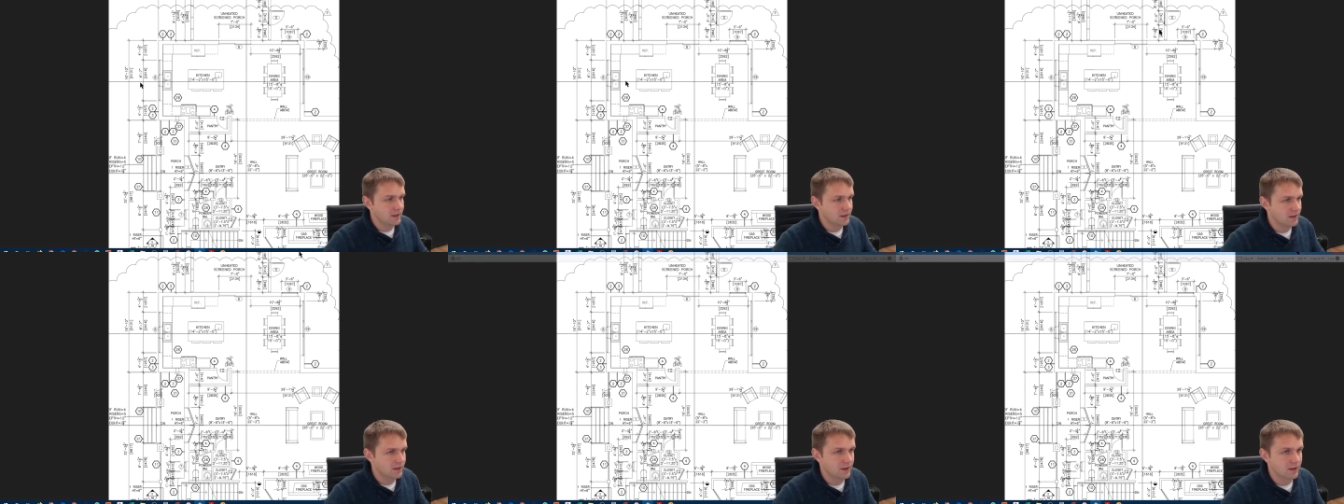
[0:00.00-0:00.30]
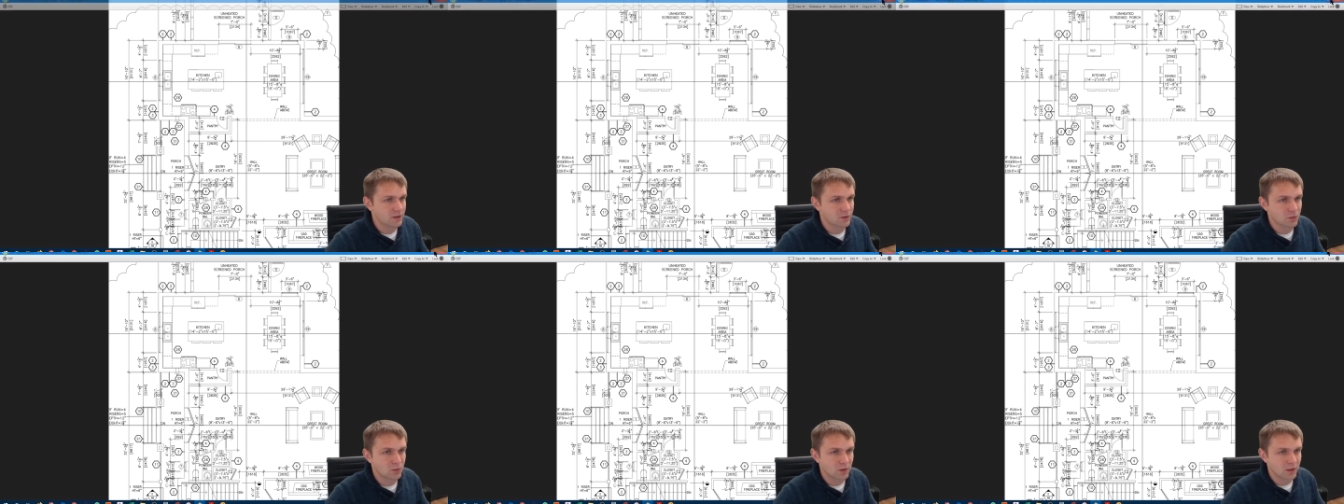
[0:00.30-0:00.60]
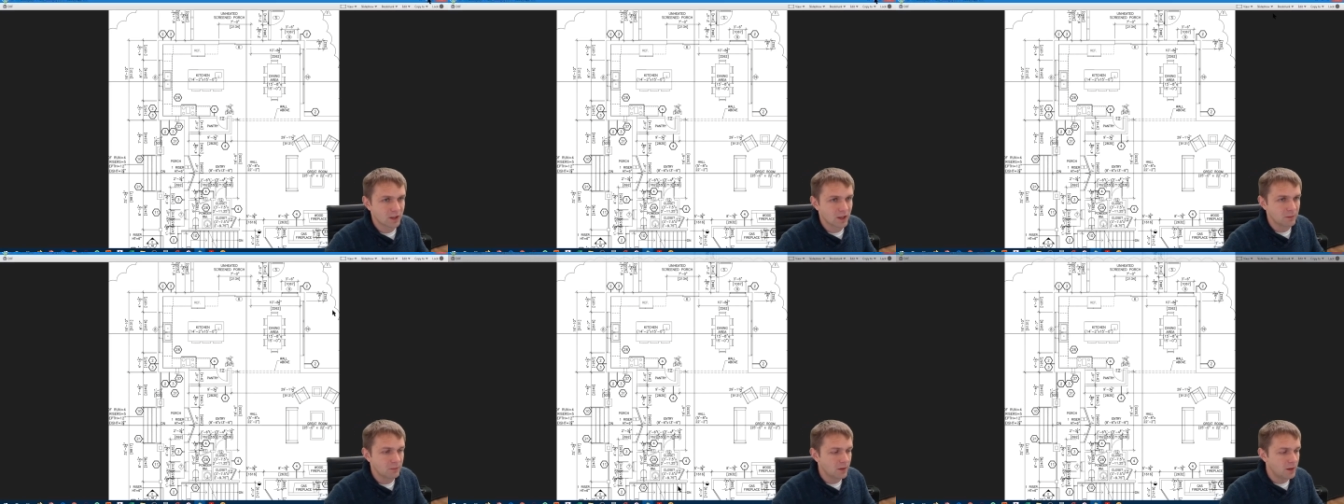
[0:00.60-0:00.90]
things will
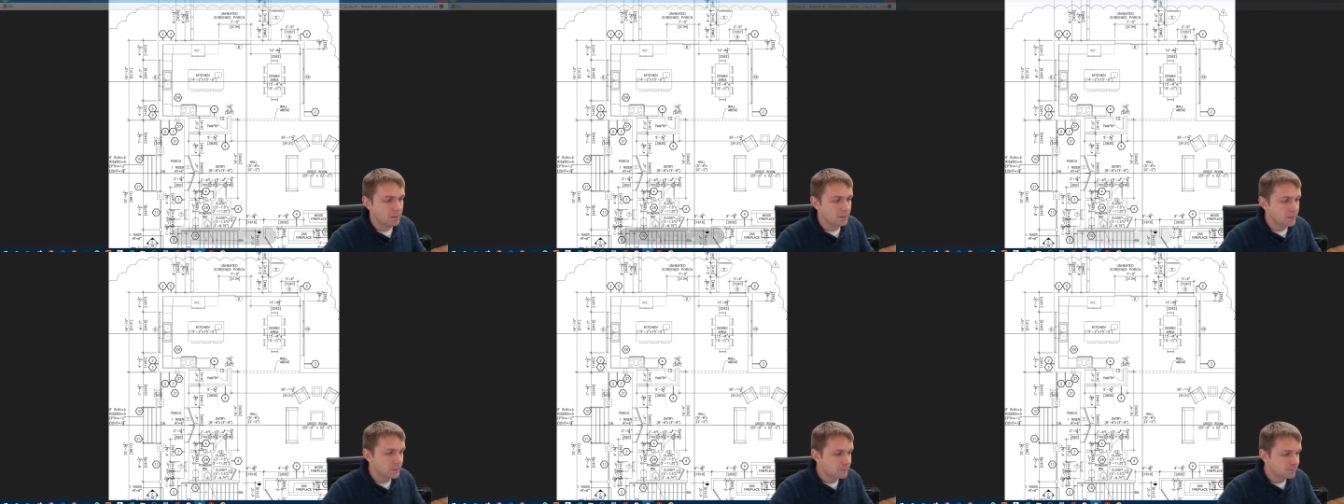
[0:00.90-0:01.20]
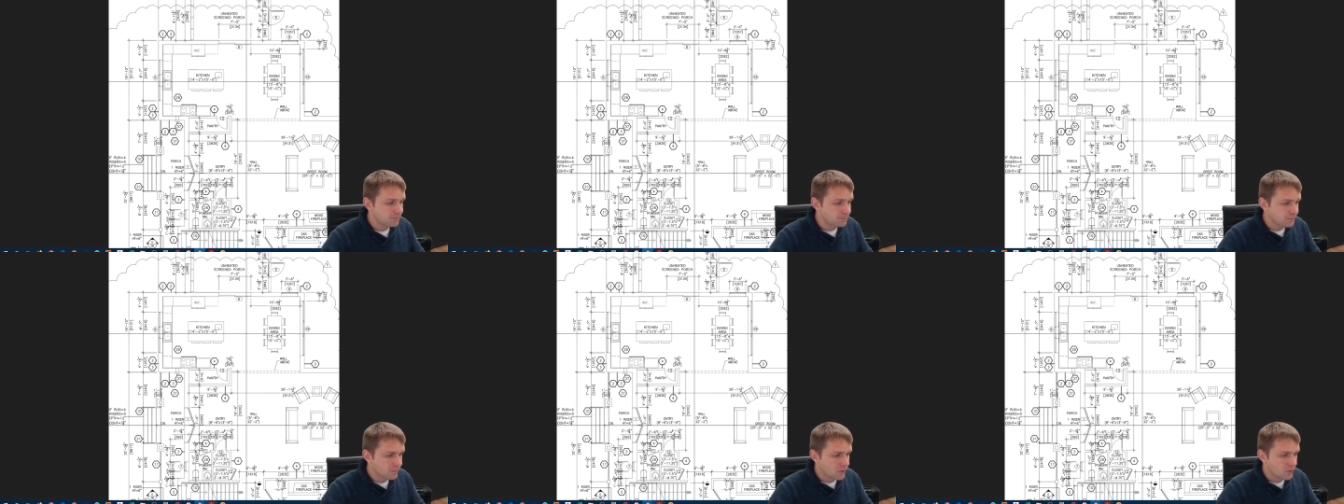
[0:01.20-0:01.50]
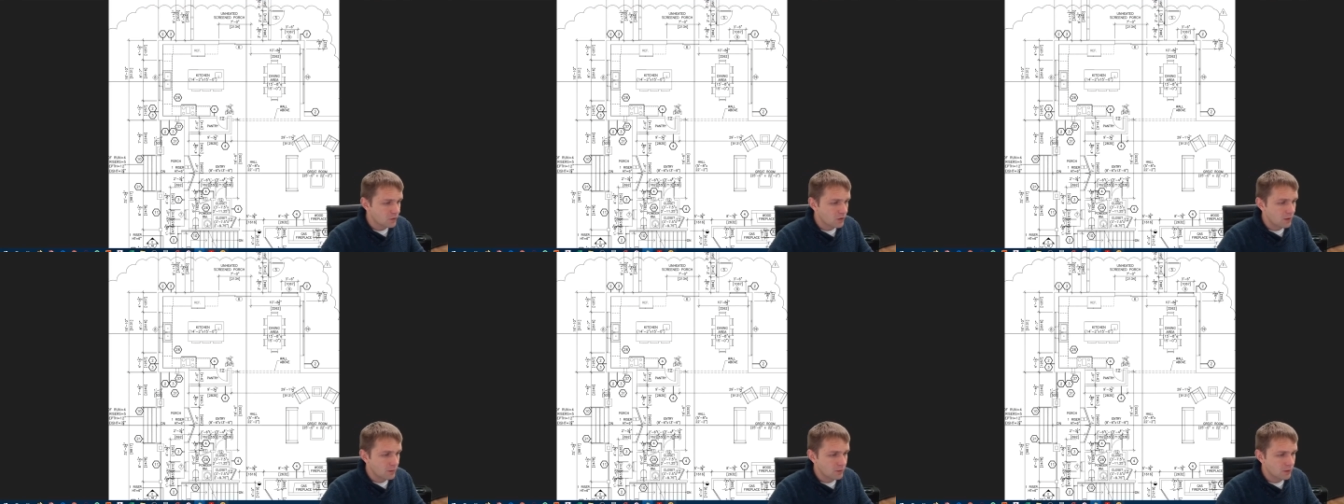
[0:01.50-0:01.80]
come up.
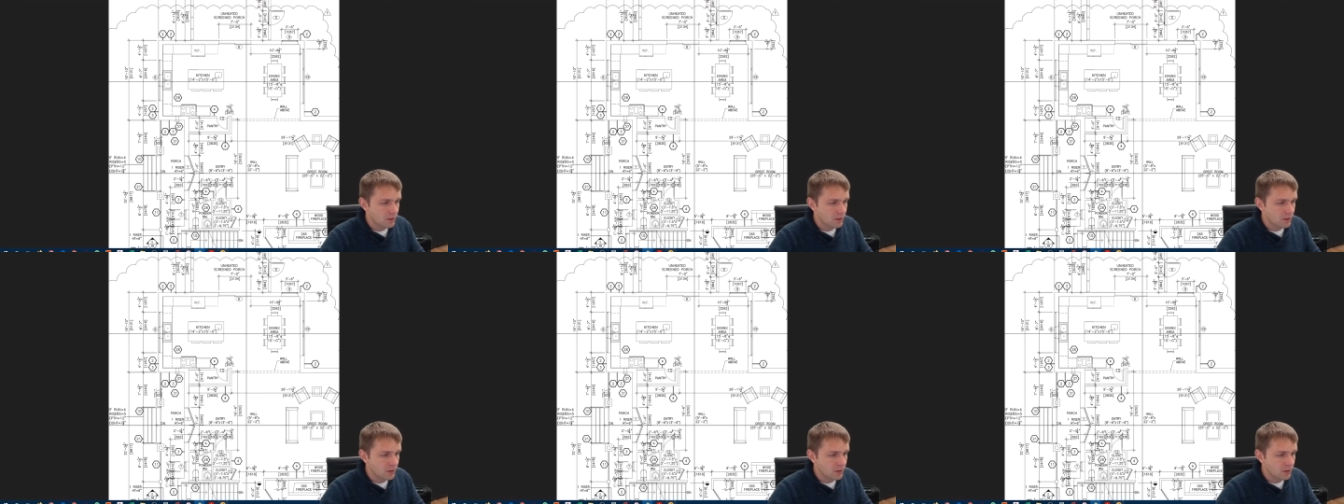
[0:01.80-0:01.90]
So I'm going to